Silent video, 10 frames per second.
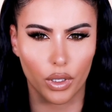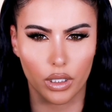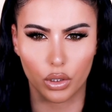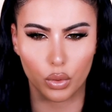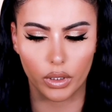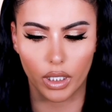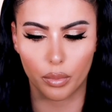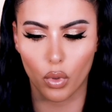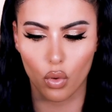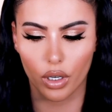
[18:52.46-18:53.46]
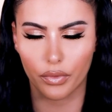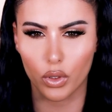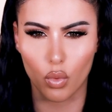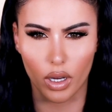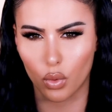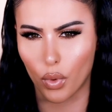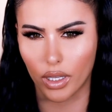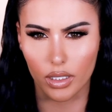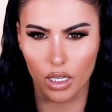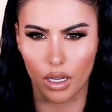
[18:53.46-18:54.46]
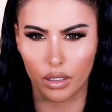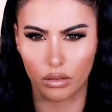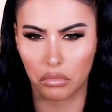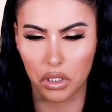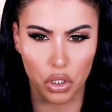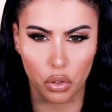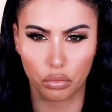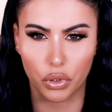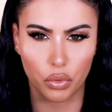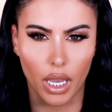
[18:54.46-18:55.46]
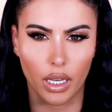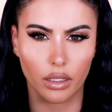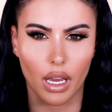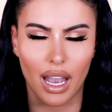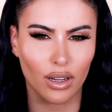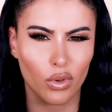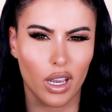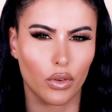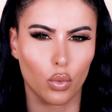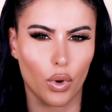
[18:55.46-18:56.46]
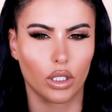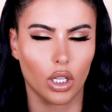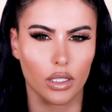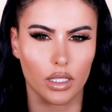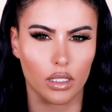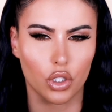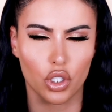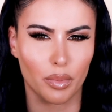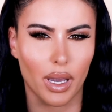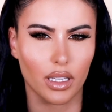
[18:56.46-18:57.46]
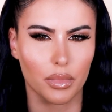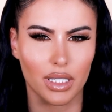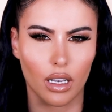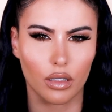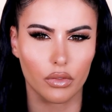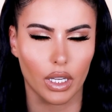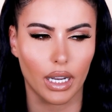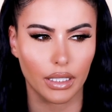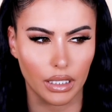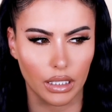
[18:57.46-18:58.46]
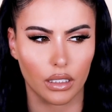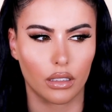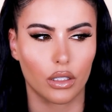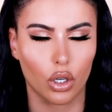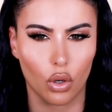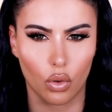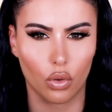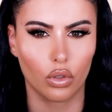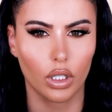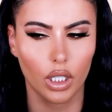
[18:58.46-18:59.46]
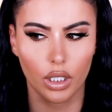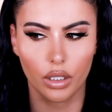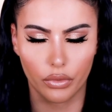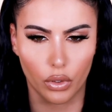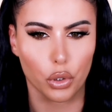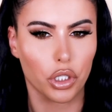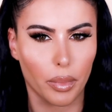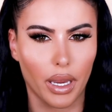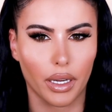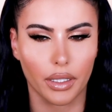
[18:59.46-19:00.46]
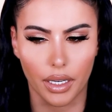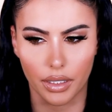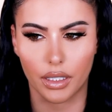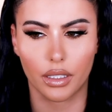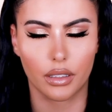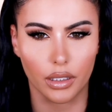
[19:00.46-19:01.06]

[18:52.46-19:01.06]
with a nude lip, or if you want to wear this on its own, you can. I don't ever wear glosses just by themselves. Like, I need the whole full shebang. I need